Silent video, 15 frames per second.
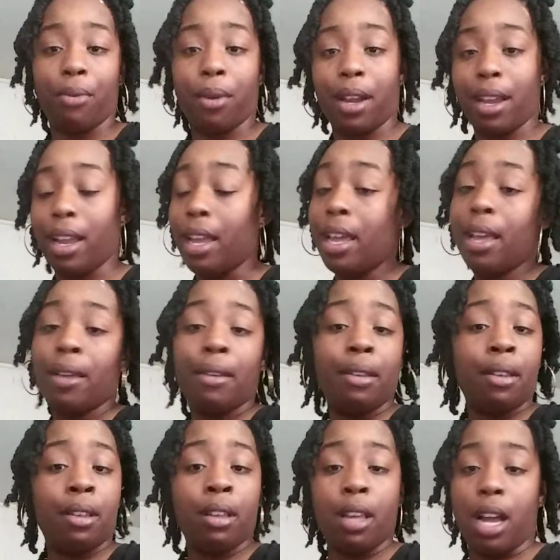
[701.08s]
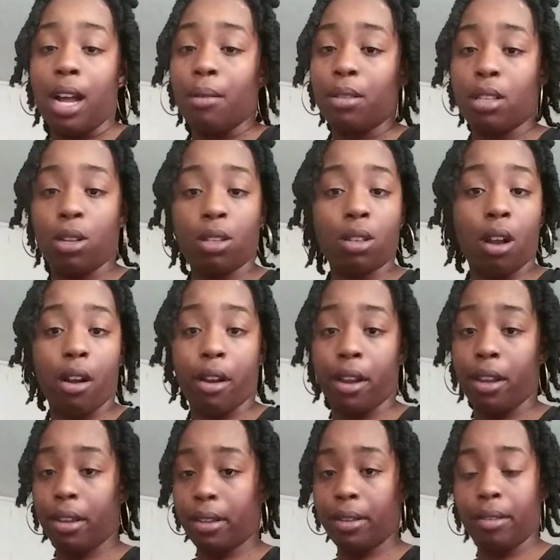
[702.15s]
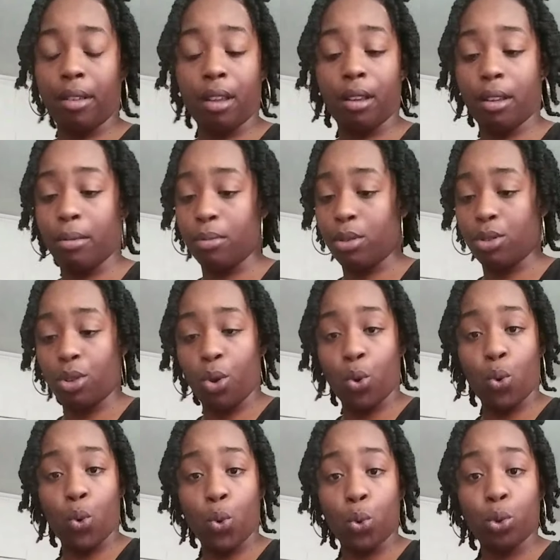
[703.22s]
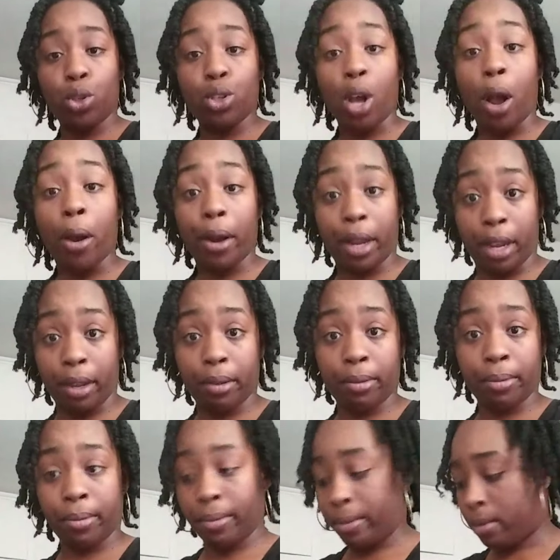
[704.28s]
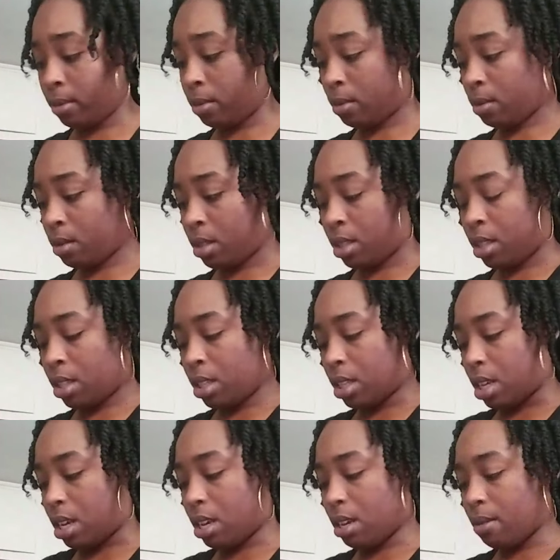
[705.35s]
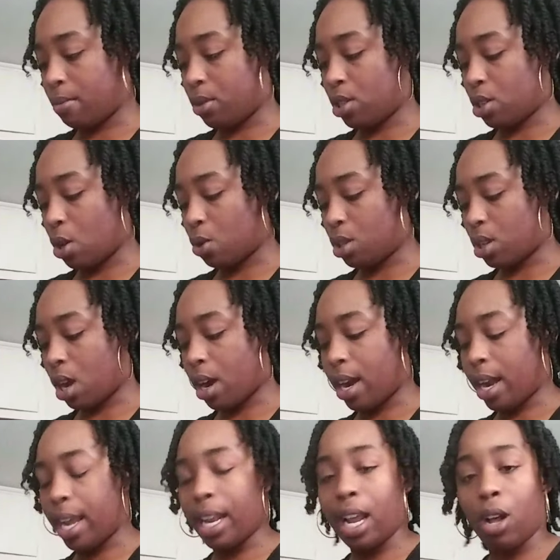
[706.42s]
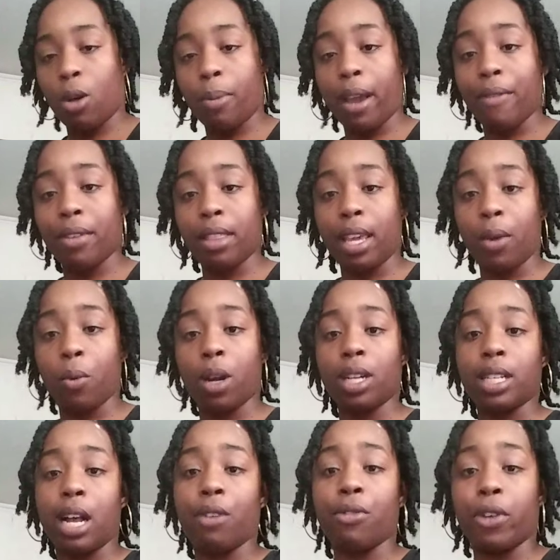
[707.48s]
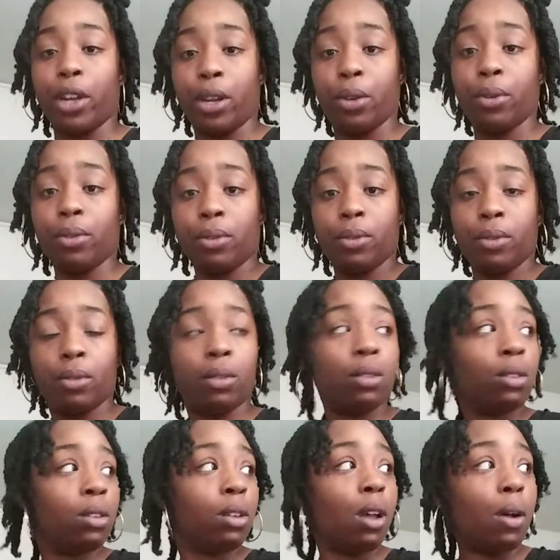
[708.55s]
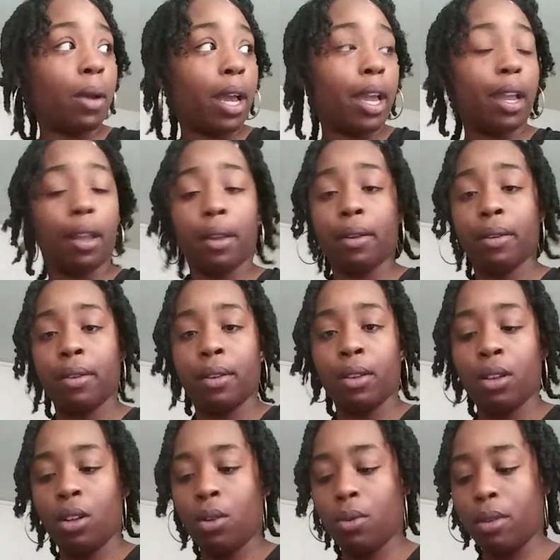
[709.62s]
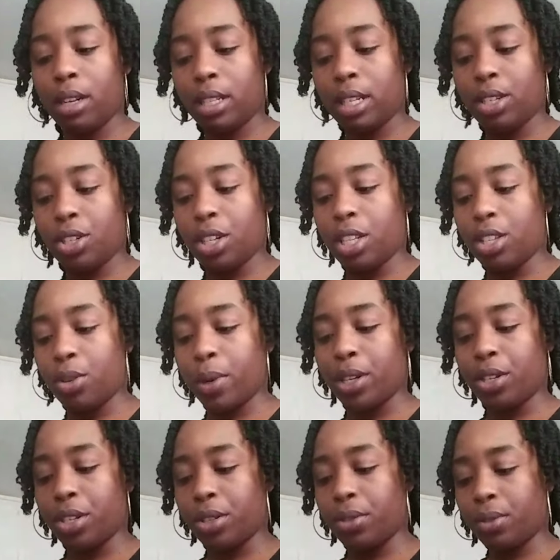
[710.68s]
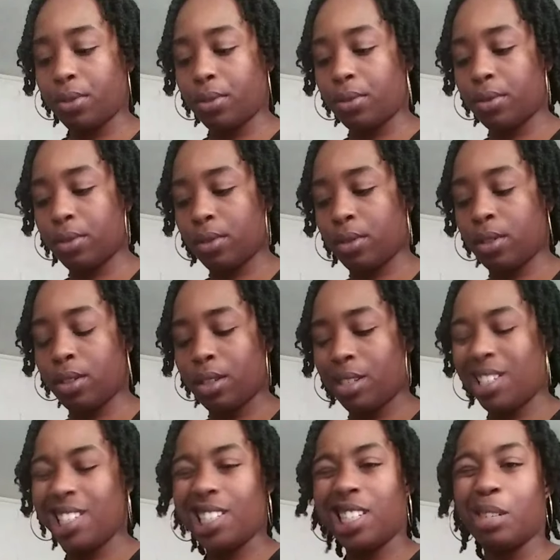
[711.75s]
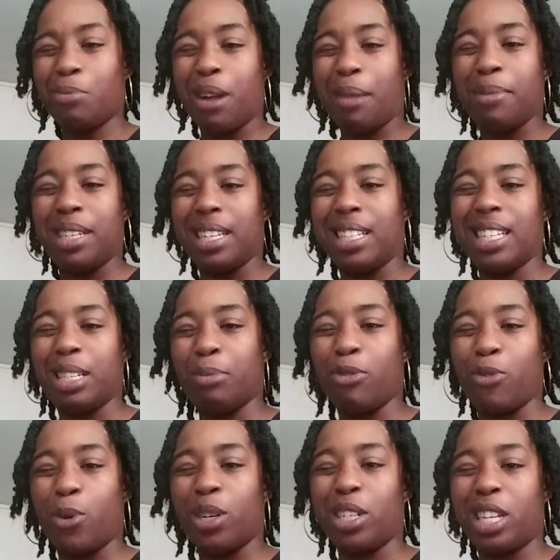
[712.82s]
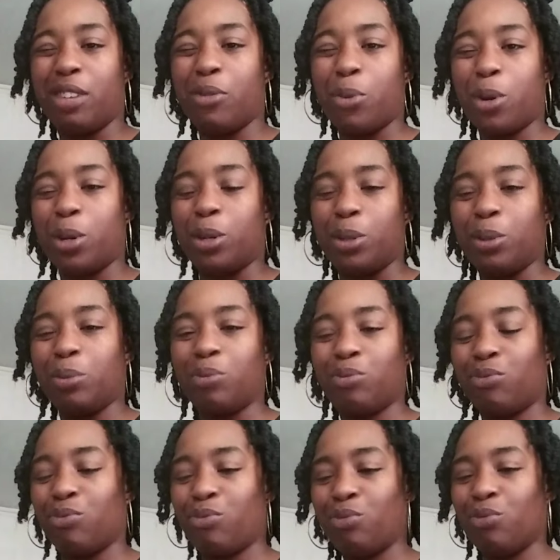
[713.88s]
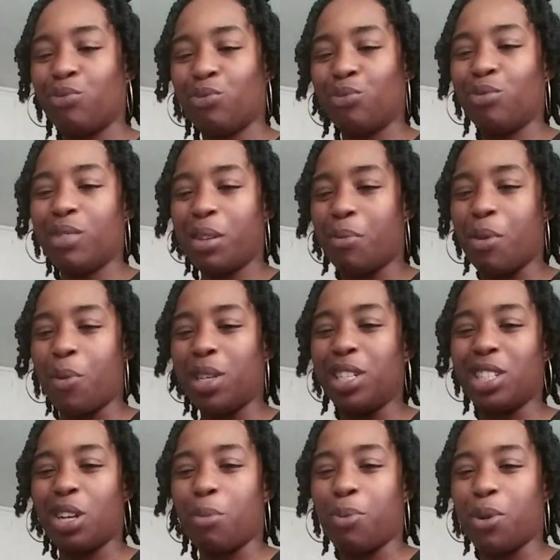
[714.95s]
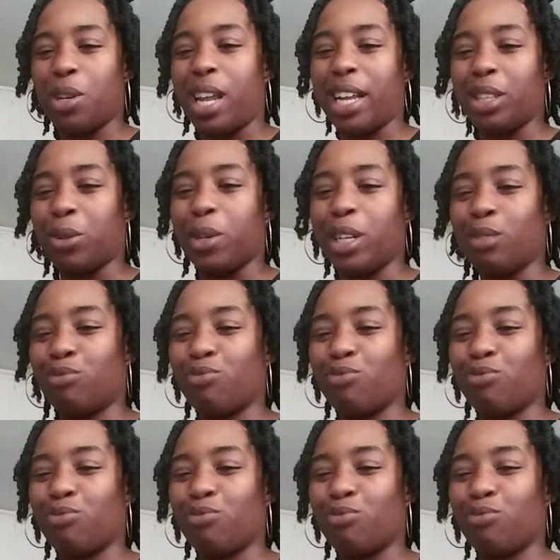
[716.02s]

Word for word: rent. Oh, I'm so sorry. I am so sorry. I am so sorry and I hope everything works out for you. Okay? What is it you need to rent to? Should have probably did this before the Love Oracle. But we're just going to pull like three.